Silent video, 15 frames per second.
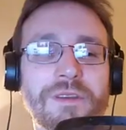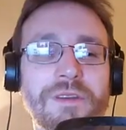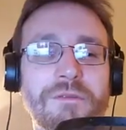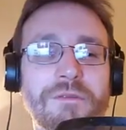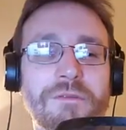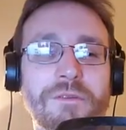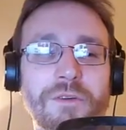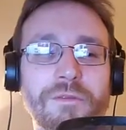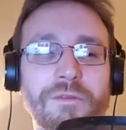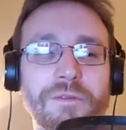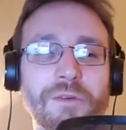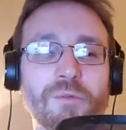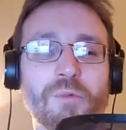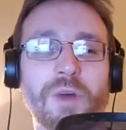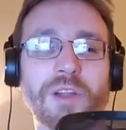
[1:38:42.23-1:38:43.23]

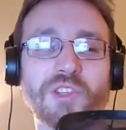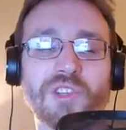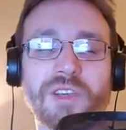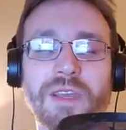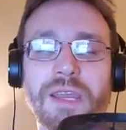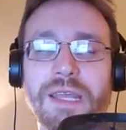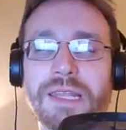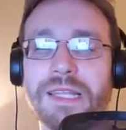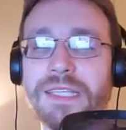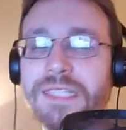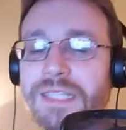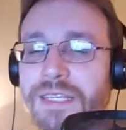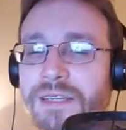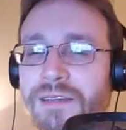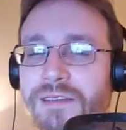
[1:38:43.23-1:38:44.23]
for watching and
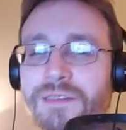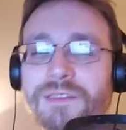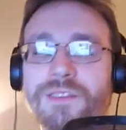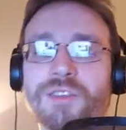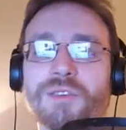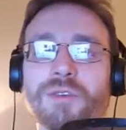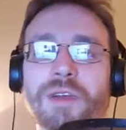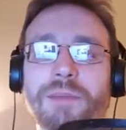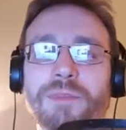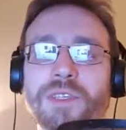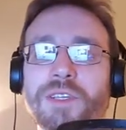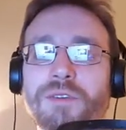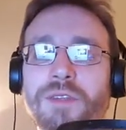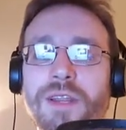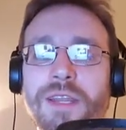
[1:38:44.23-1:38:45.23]
listening to our
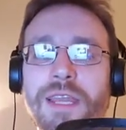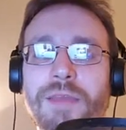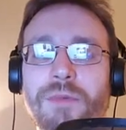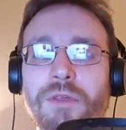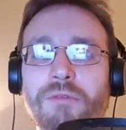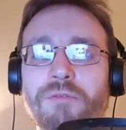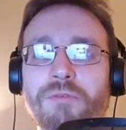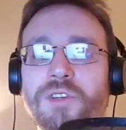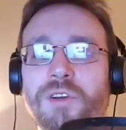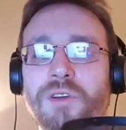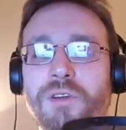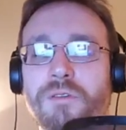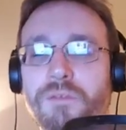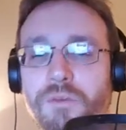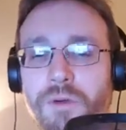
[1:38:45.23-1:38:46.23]
episode on A Game of Thrones
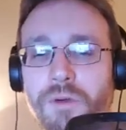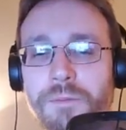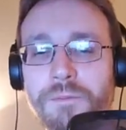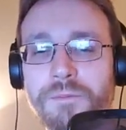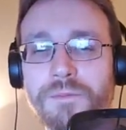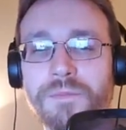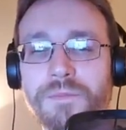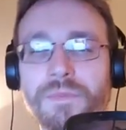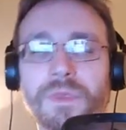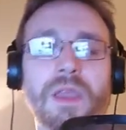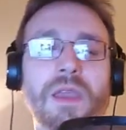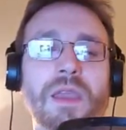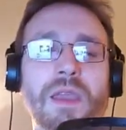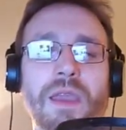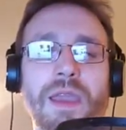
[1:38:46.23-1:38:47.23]
Arya 4.
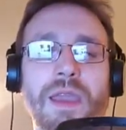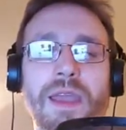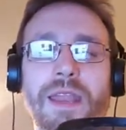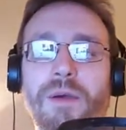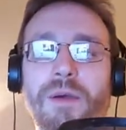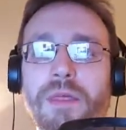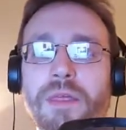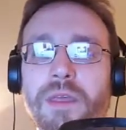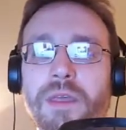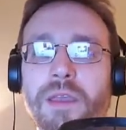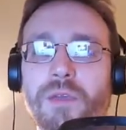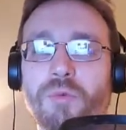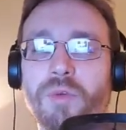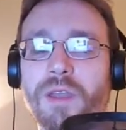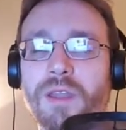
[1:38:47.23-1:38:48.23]
And now I think
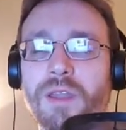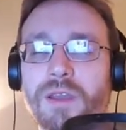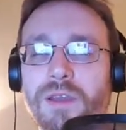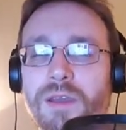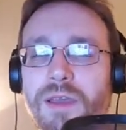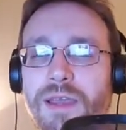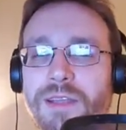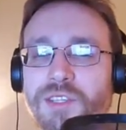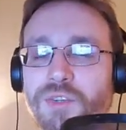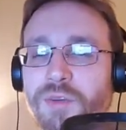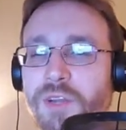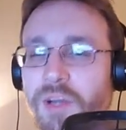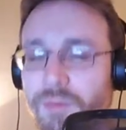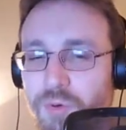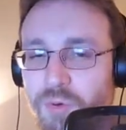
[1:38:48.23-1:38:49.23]
we're going to answer a
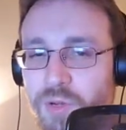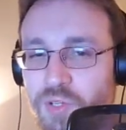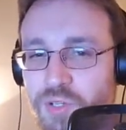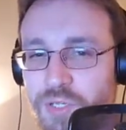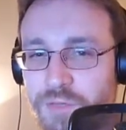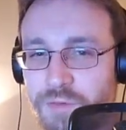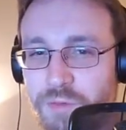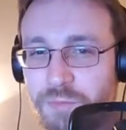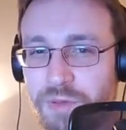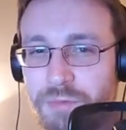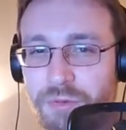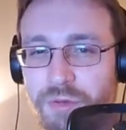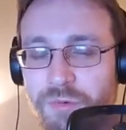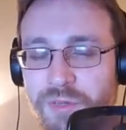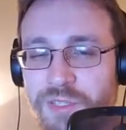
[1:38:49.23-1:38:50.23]
couple questions for the people
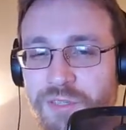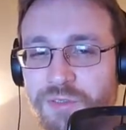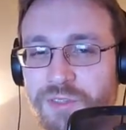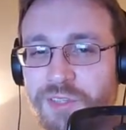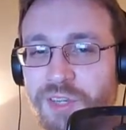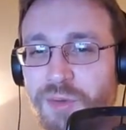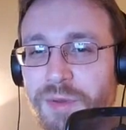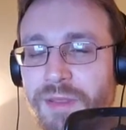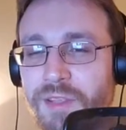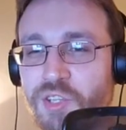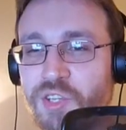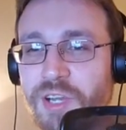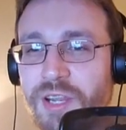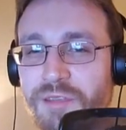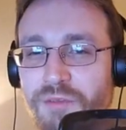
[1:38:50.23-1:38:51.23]
who are still sticking around in the
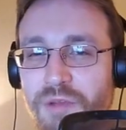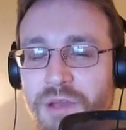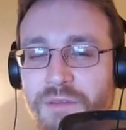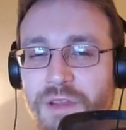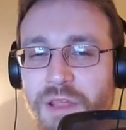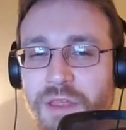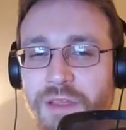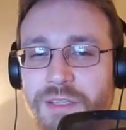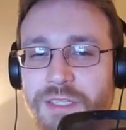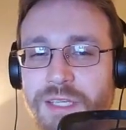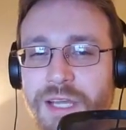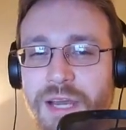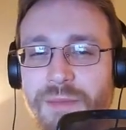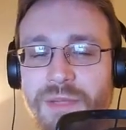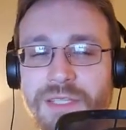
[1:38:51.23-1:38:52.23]
chat. If you have anything to
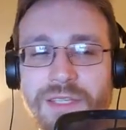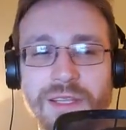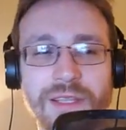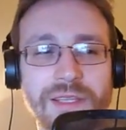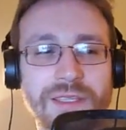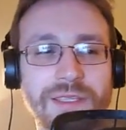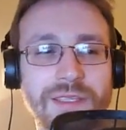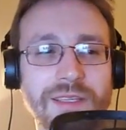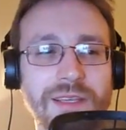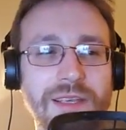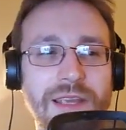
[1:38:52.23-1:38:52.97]
comment on this